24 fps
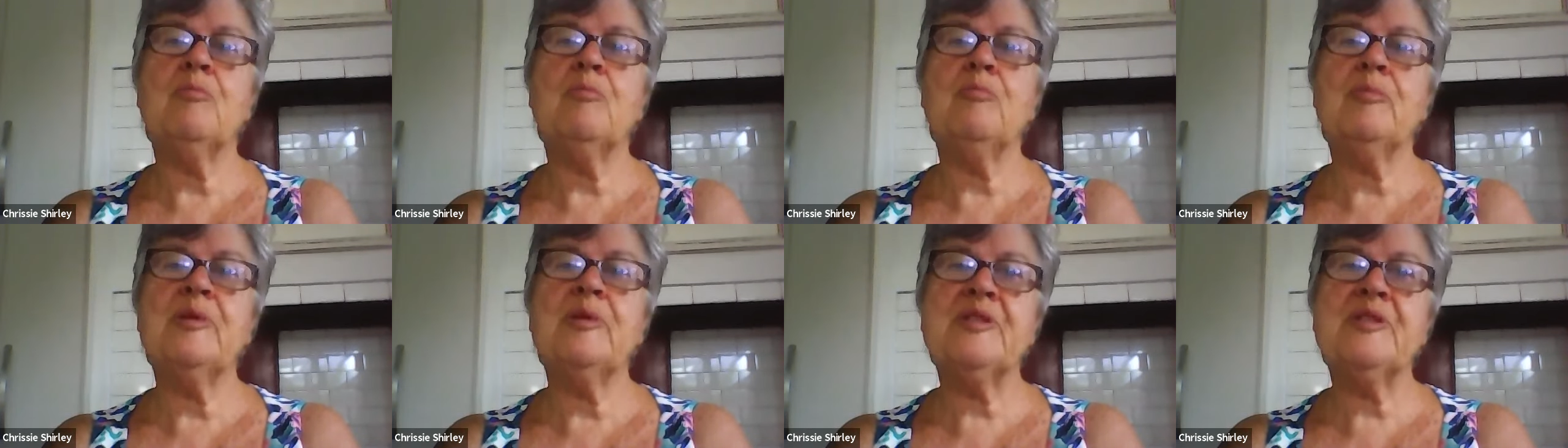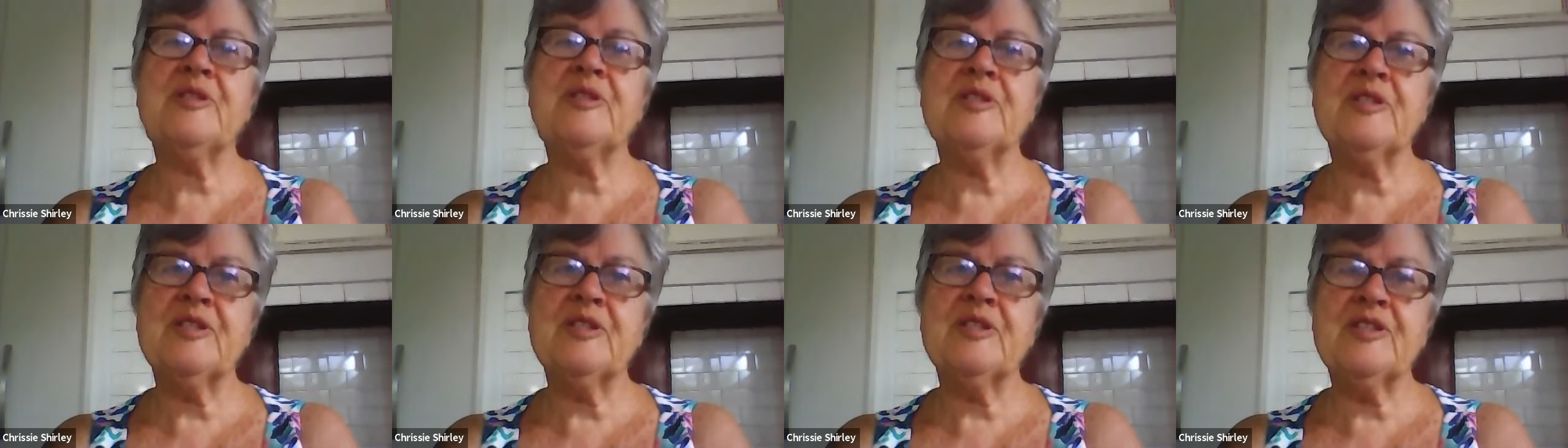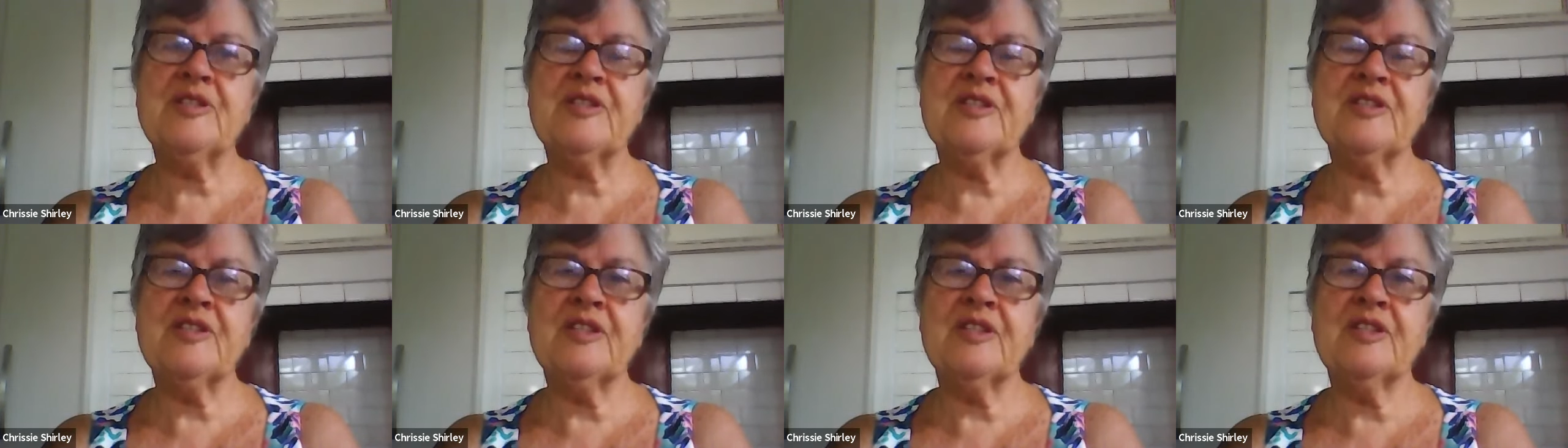
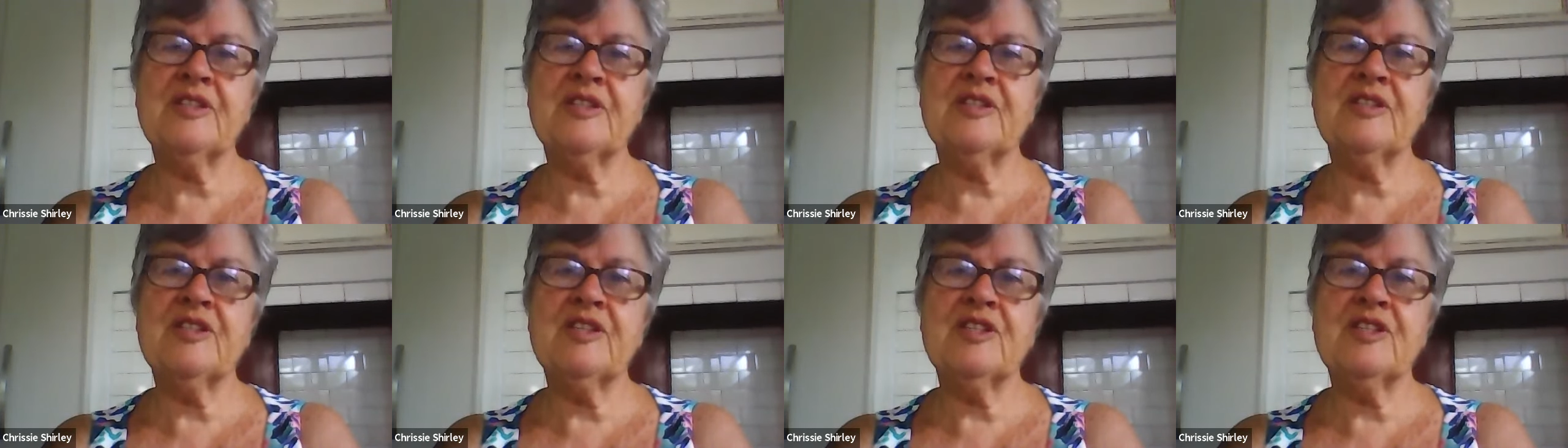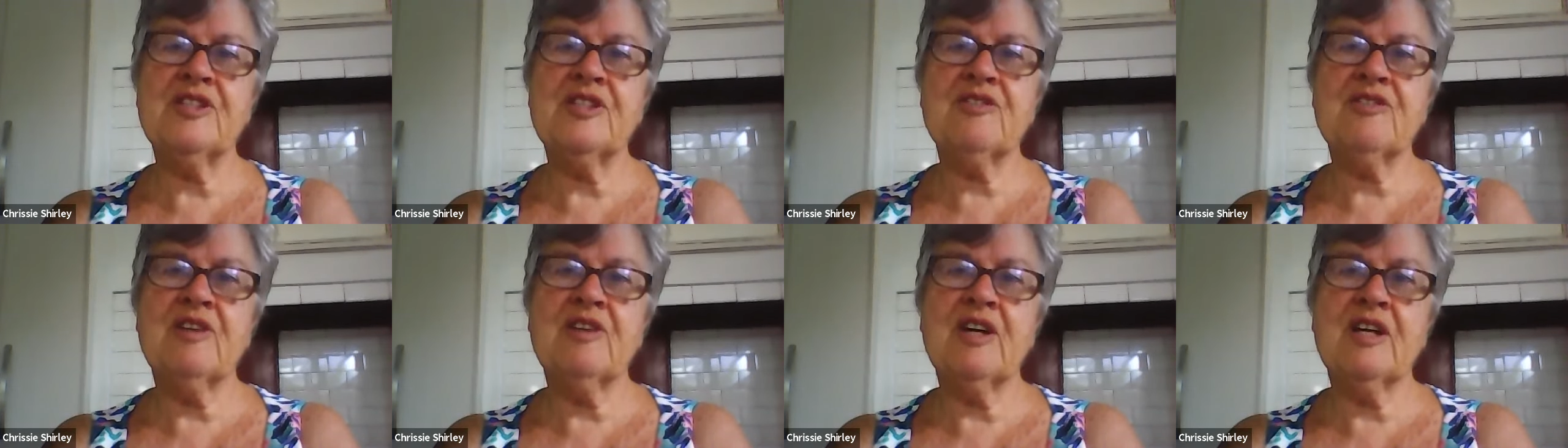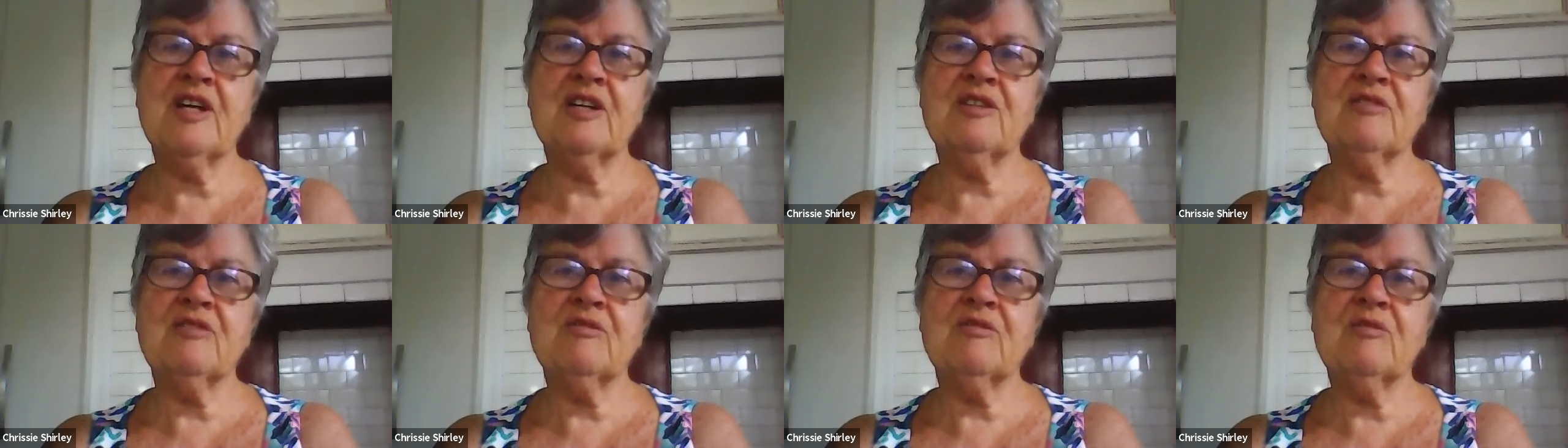Business is a
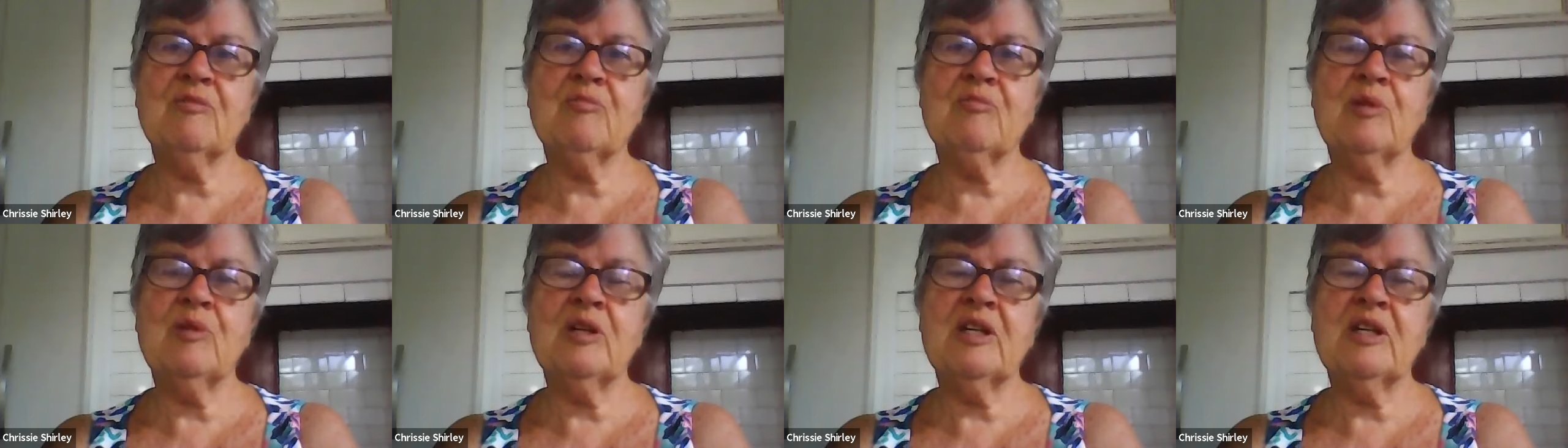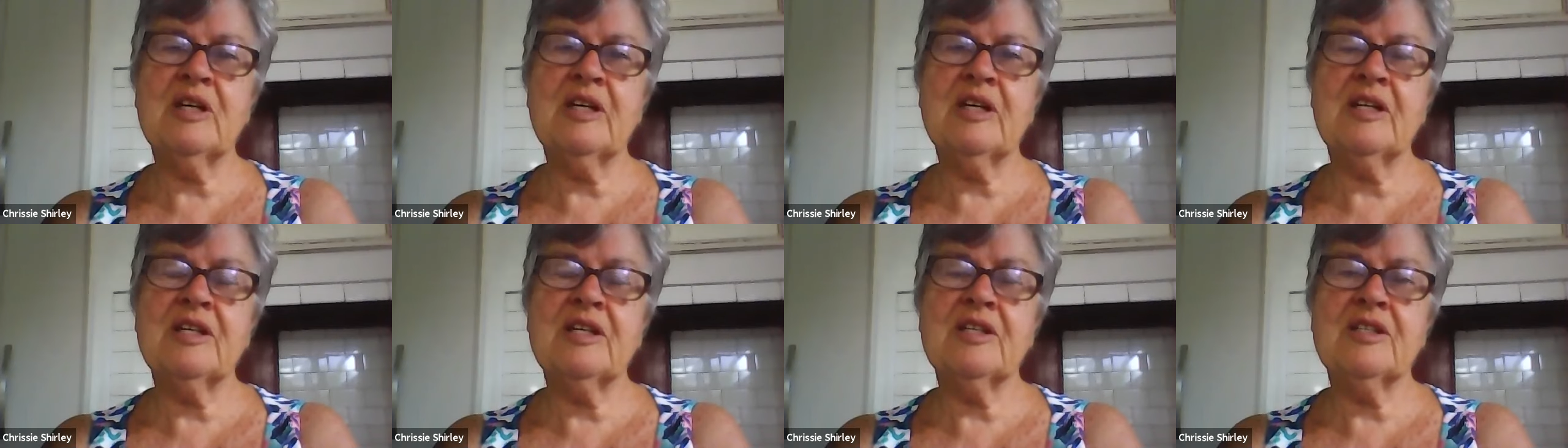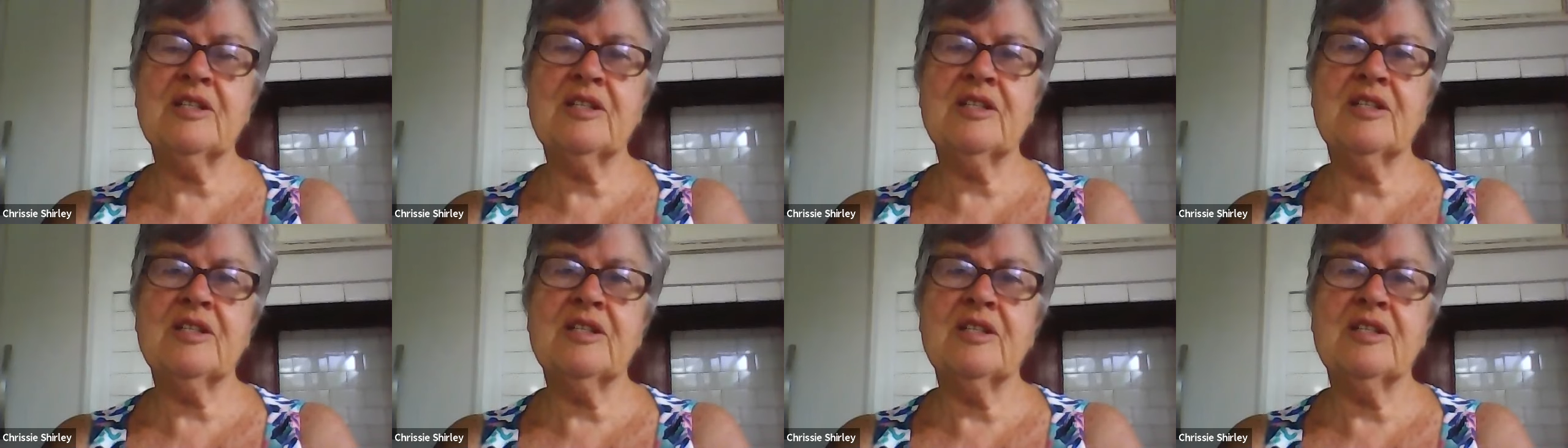distractor
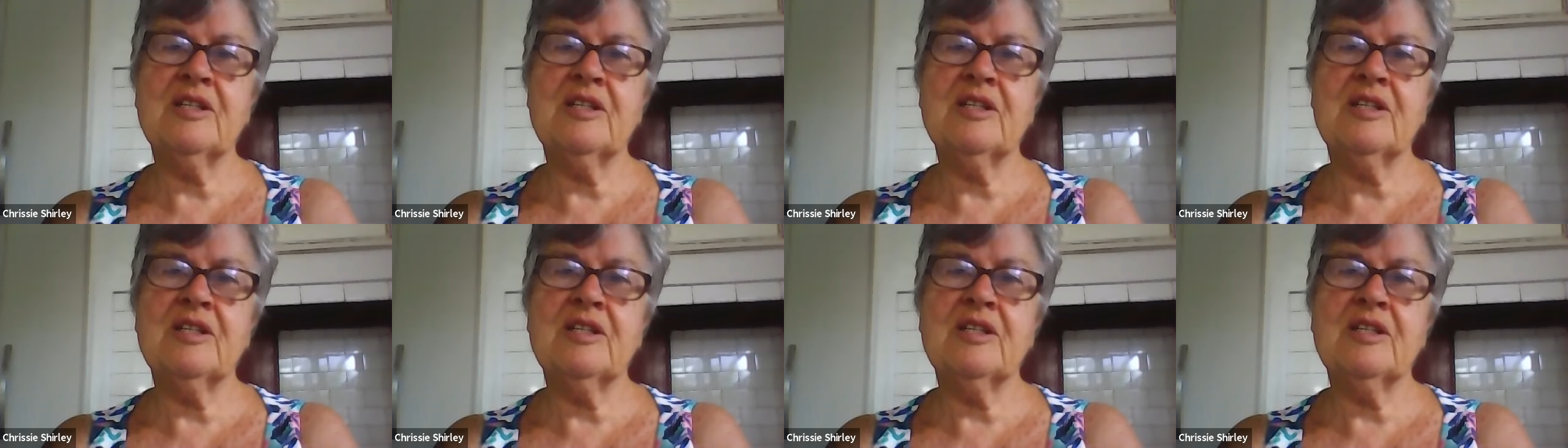implant.